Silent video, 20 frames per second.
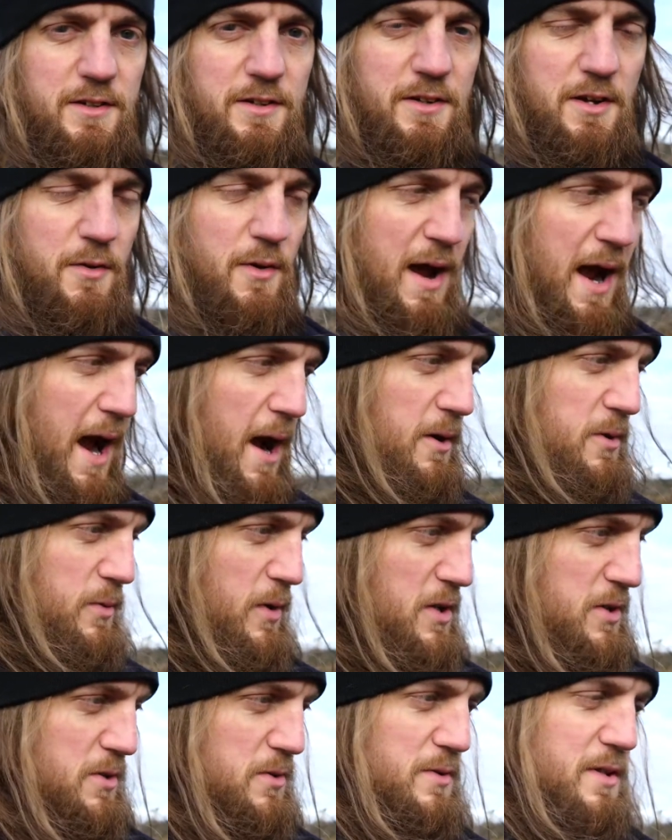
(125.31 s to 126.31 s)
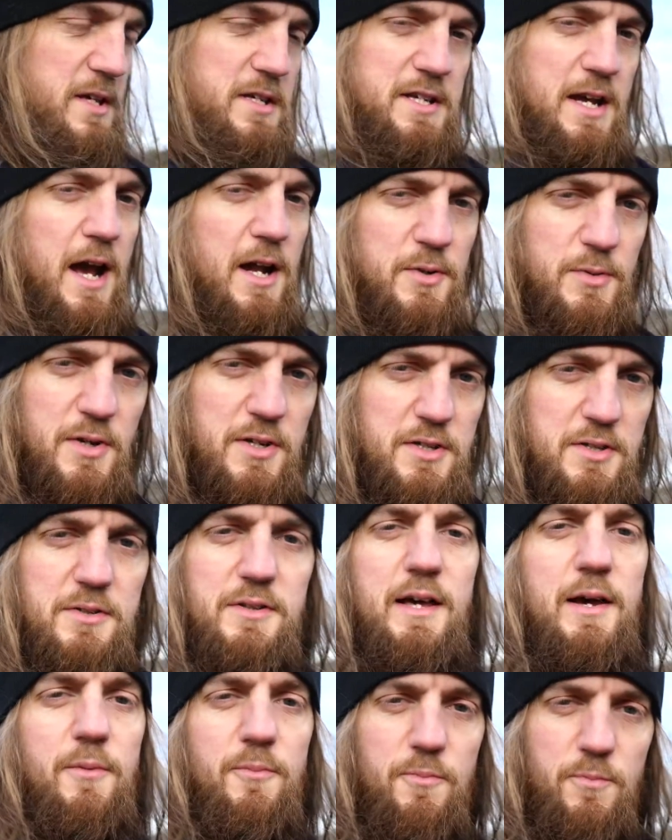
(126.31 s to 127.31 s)
You know, how do I do this? How do I do
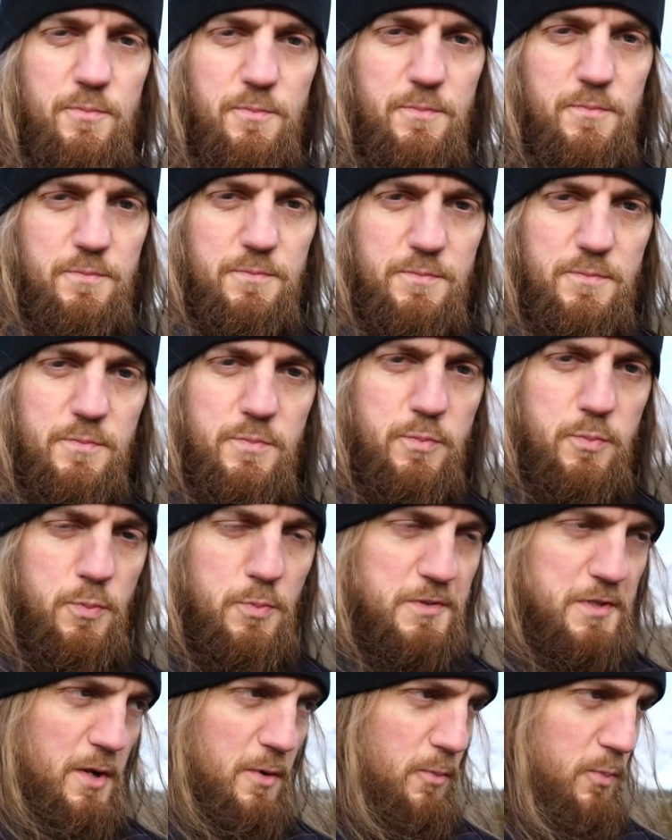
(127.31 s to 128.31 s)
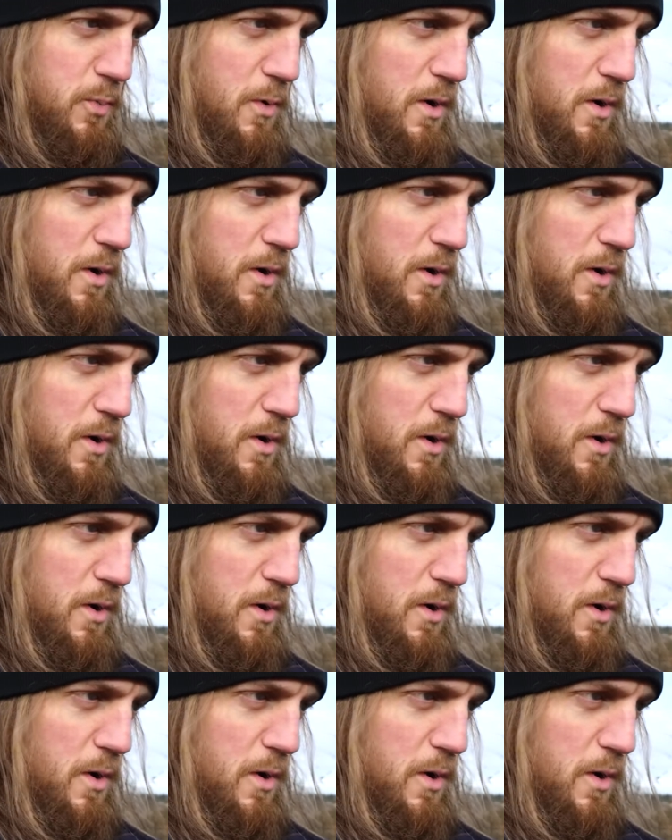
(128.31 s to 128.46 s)
that? You know,